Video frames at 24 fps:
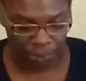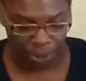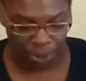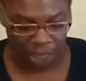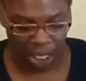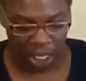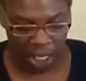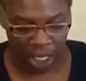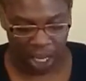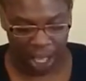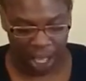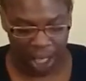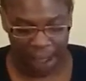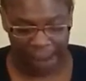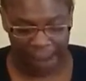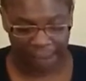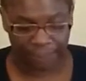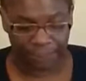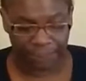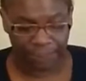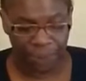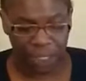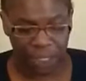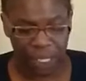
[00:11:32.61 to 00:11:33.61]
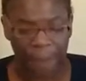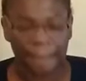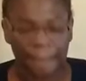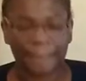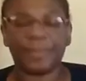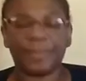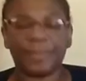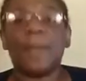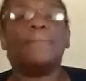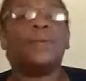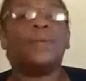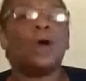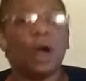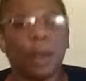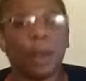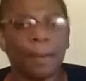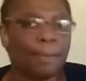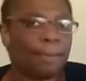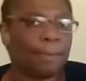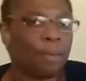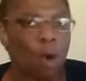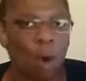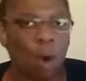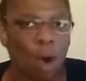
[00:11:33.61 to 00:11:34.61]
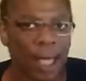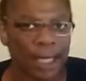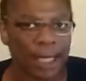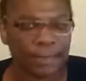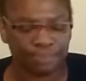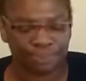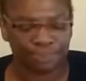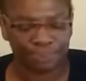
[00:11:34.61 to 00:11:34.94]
in a cup. Put more